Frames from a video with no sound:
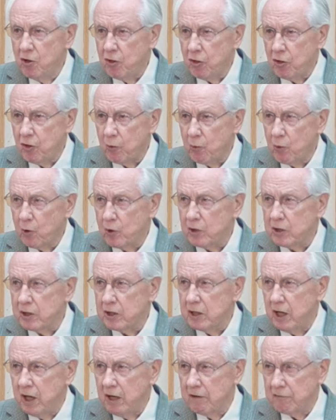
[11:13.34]
the work
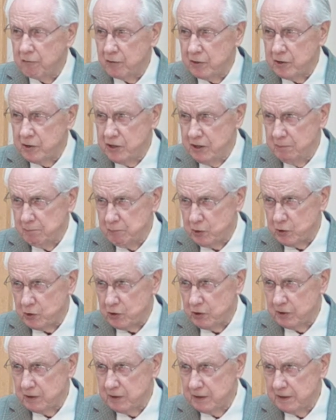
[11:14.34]
of
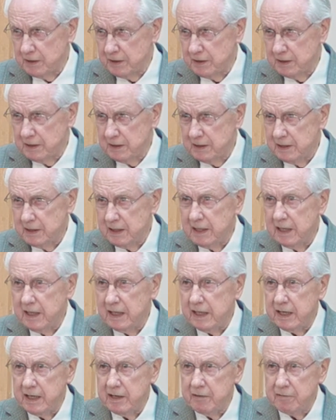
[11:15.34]
redemption.
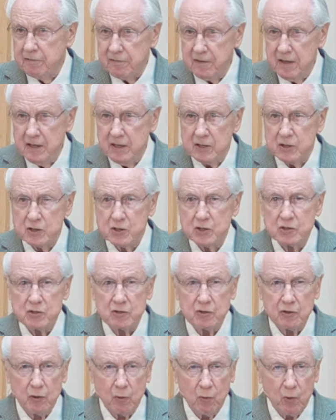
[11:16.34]
He
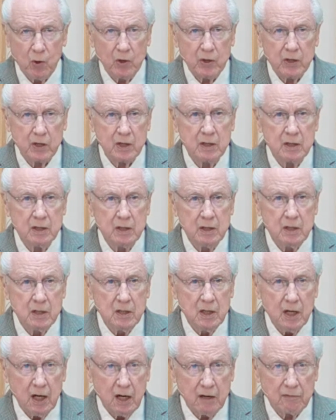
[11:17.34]
finished the work
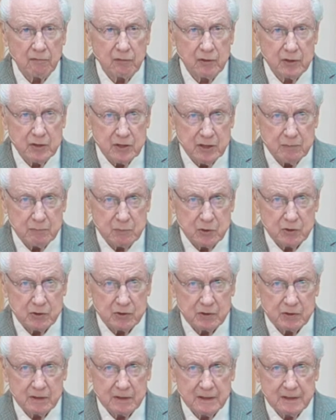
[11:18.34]
of
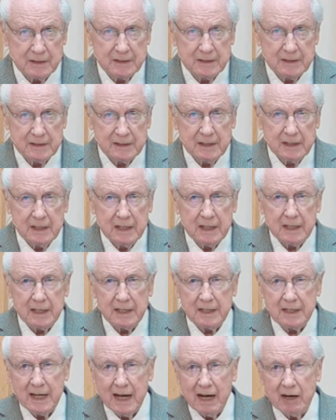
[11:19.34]
redemption.
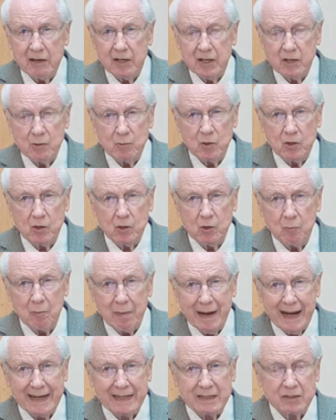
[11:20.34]
And now he will go
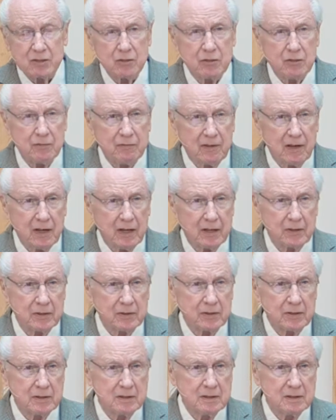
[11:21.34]
back to the
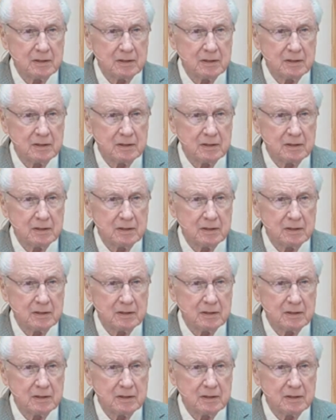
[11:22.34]
Father